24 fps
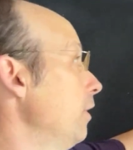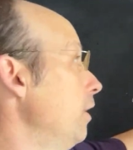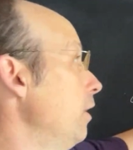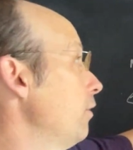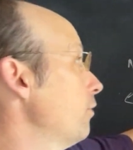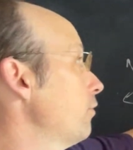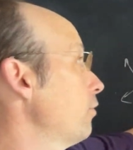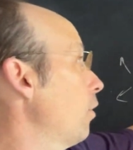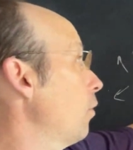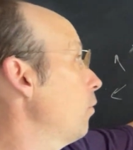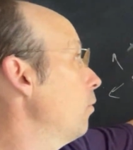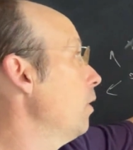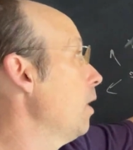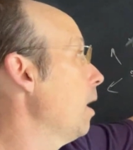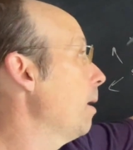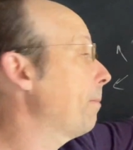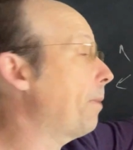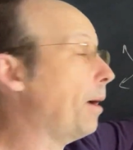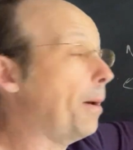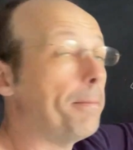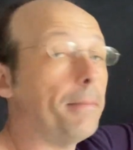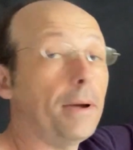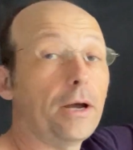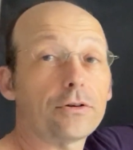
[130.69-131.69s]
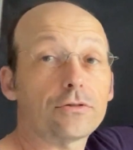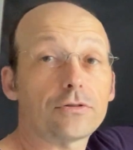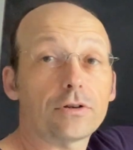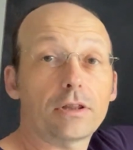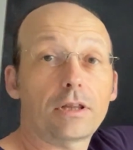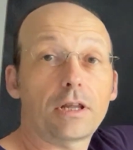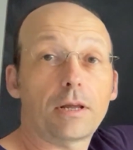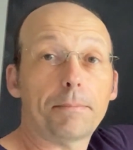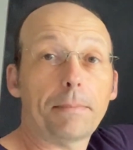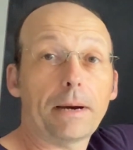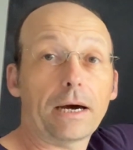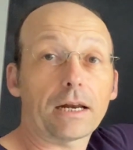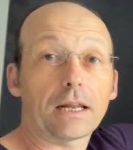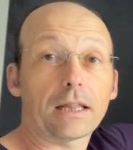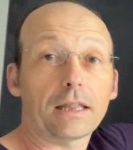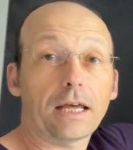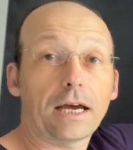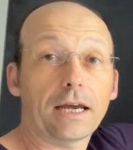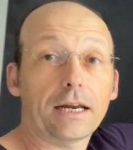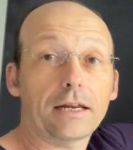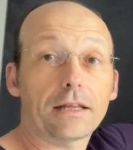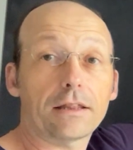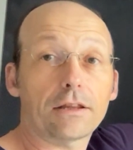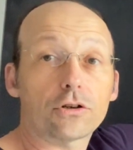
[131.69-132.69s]
So by measuring the amount of
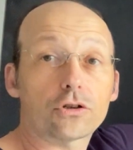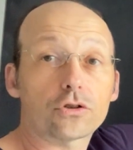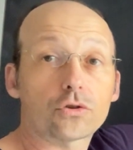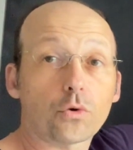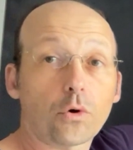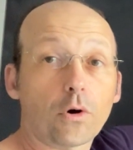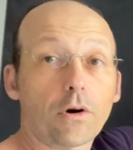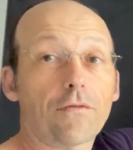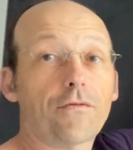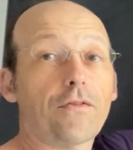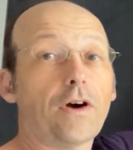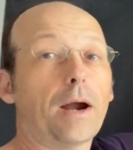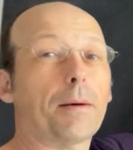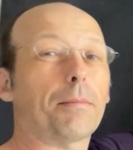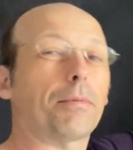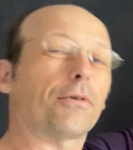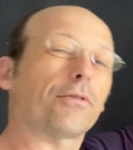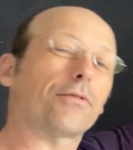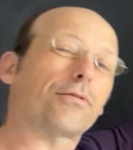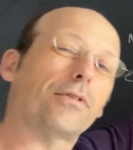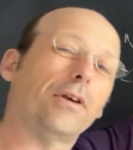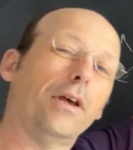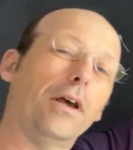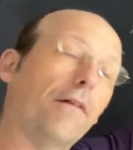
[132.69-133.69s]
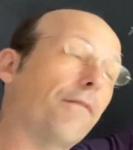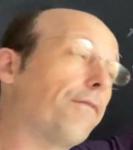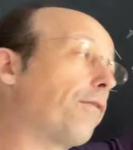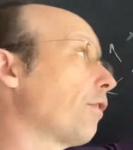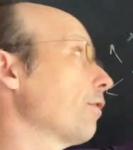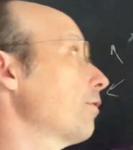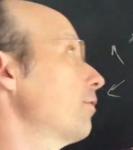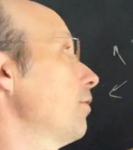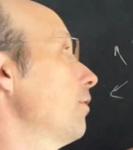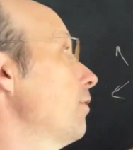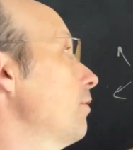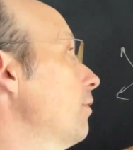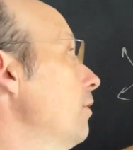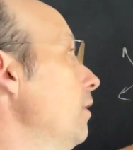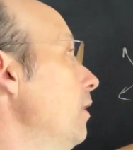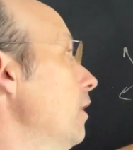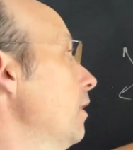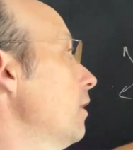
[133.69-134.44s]
light and the shorter fibers versus